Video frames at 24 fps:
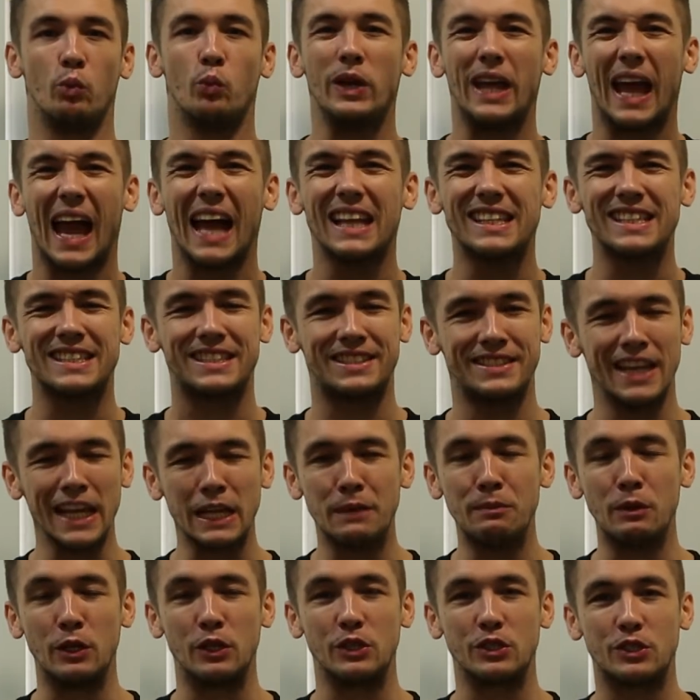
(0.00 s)
We had a
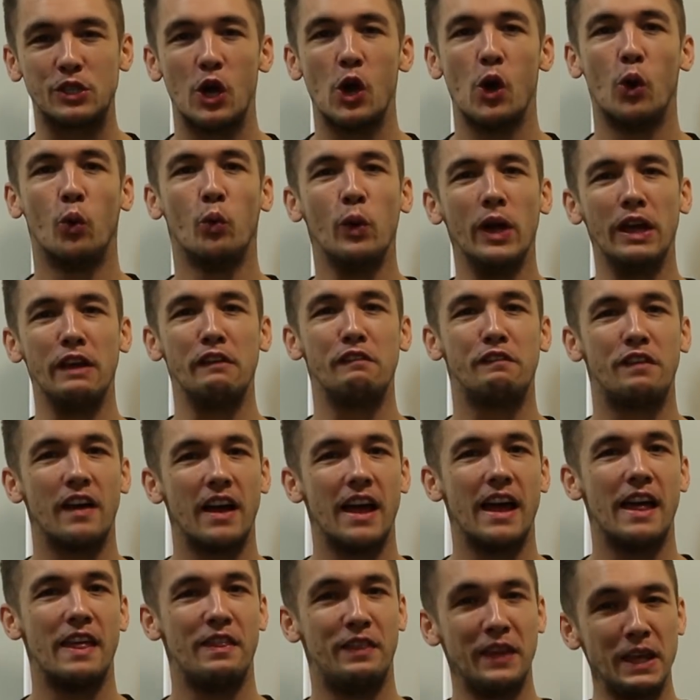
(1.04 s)
segment with
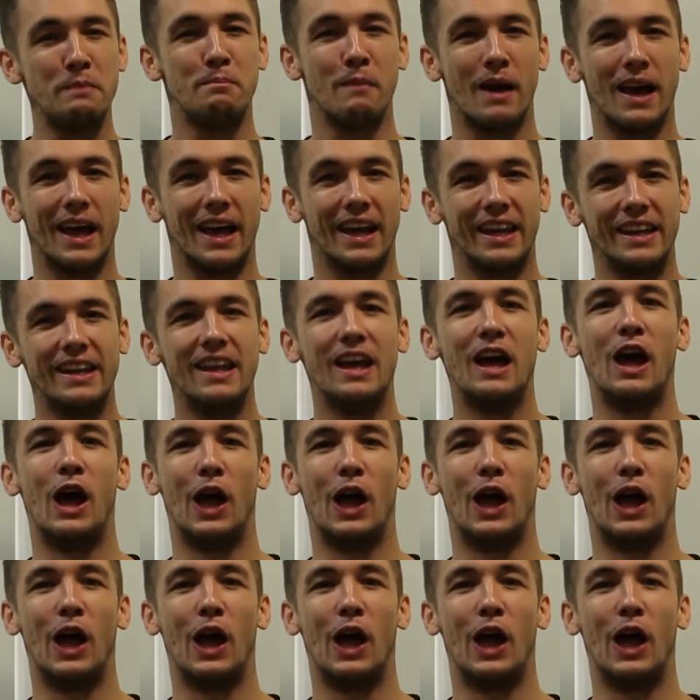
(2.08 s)
the man,